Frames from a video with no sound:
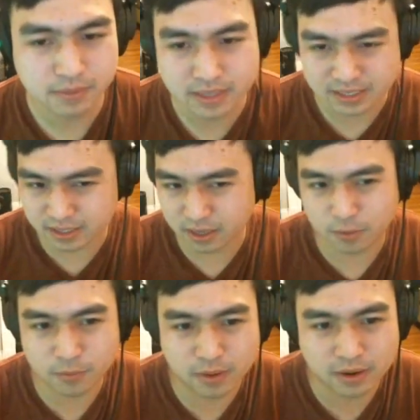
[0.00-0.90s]
That's another
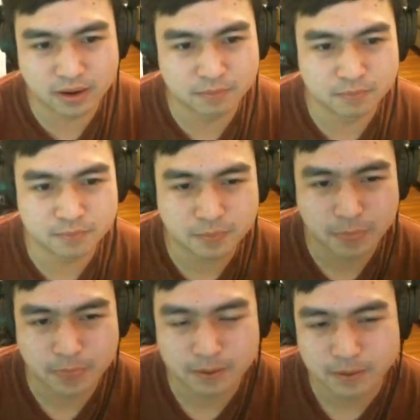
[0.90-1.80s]
one where
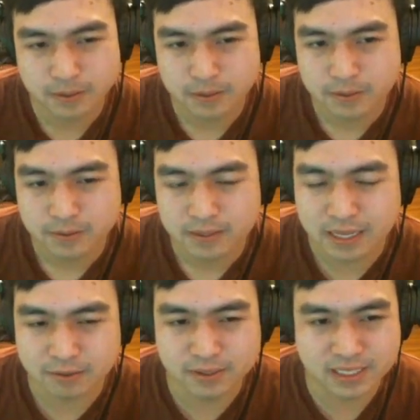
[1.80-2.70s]

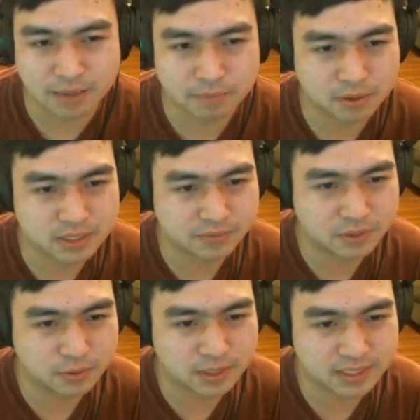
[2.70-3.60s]
that 30-second burst, if you
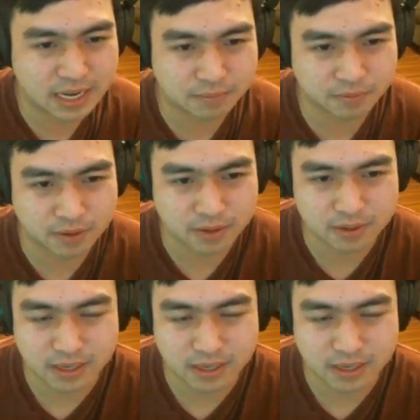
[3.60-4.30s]
do the setup for it,